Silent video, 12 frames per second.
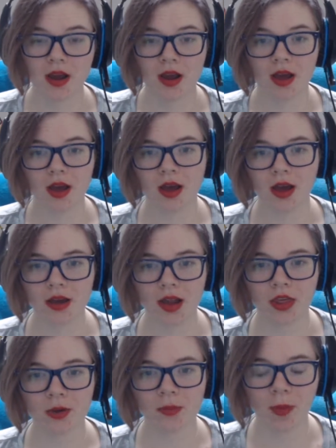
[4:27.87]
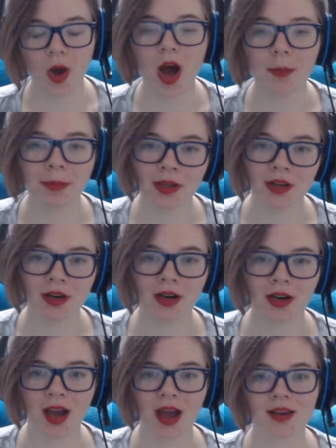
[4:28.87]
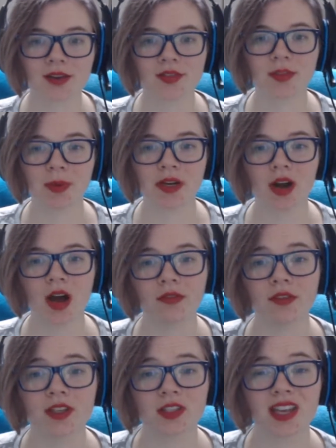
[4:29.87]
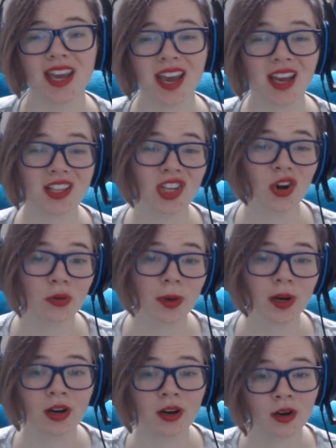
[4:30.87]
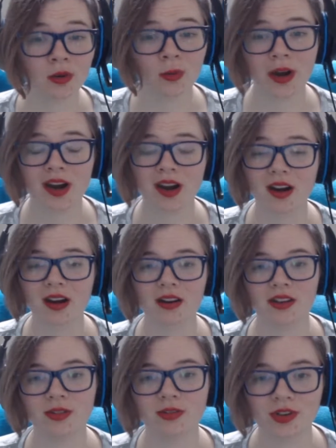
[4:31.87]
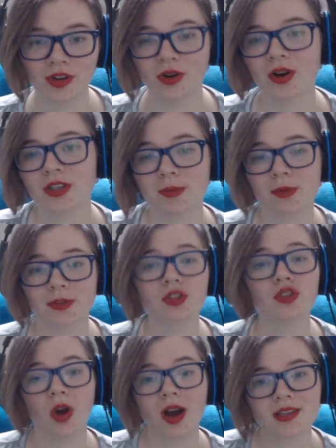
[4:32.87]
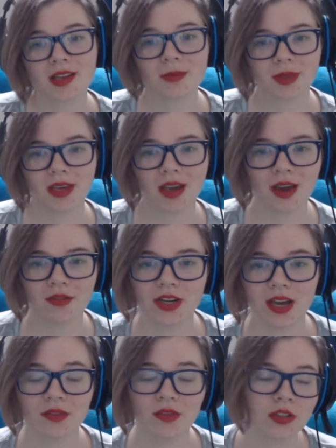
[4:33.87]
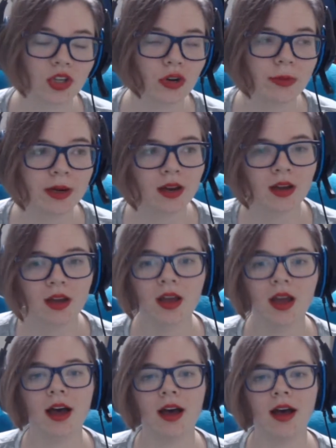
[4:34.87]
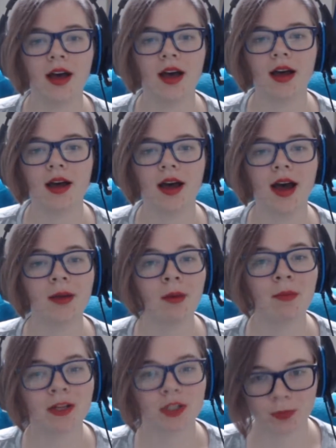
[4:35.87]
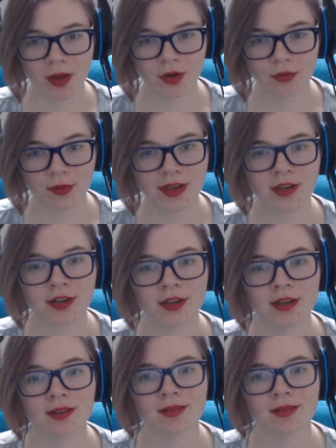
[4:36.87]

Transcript: Uh, another popular kind of spin-off is Inktober, where you, you know, are supposed to draw something every day of October. Uh, I'm a much better writer.